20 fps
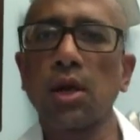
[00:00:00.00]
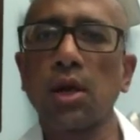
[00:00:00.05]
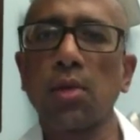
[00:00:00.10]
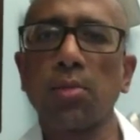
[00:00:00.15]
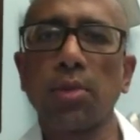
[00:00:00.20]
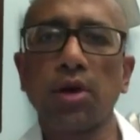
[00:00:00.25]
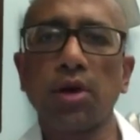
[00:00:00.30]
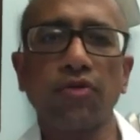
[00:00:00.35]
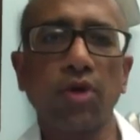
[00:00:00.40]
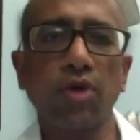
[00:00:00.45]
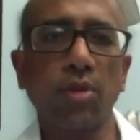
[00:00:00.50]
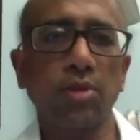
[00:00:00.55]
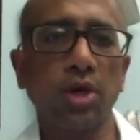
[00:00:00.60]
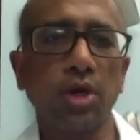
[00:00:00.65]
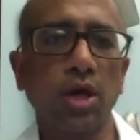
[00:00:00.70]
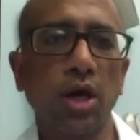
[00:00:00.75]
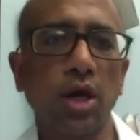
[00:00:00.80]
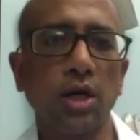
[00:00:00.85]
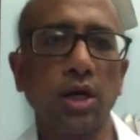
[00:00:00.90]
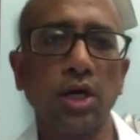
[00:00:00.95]
perform the
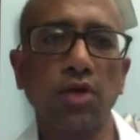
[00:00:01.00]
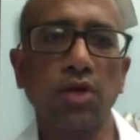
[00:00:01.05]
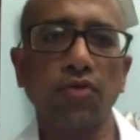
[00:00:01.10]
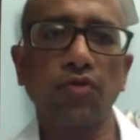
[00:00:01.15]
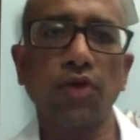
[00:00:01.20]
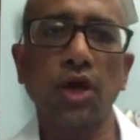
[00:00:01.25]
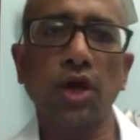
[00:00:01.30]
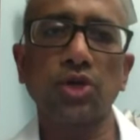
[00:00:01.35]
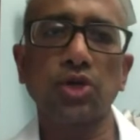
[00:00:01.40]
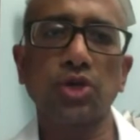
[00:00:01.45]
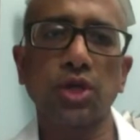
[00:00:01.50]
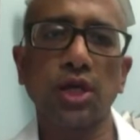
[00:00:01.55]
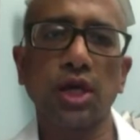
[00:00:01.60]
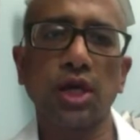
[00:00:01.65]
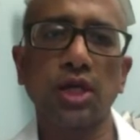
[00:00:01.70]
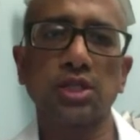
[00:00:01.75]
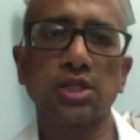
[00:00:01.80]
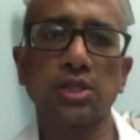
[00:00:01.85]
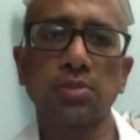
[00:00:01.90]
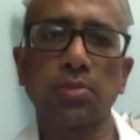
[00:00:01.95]
cognitive function
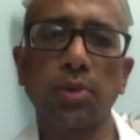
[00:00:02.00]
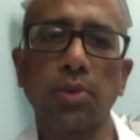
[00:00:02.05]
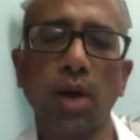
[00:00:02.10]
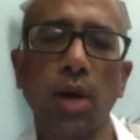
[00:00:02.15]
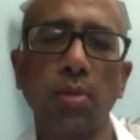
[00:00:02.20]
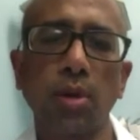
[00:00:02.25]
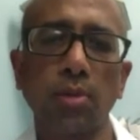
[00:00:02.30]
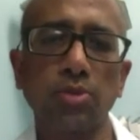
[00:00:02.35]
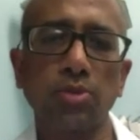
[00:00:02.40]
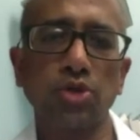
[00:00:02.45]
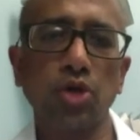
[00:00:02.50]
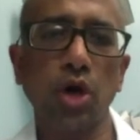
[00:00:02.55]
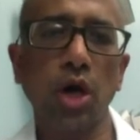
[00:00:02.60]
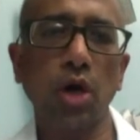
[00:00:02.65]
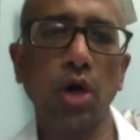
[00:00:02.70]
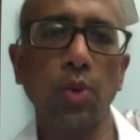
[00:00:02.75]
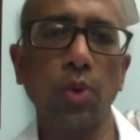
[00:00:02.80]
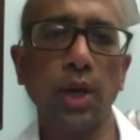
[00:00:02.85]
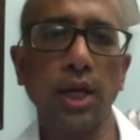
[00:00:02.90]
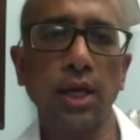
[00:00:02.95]
as problem
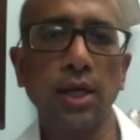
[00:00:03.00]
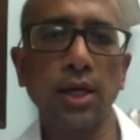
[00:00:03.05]
solving,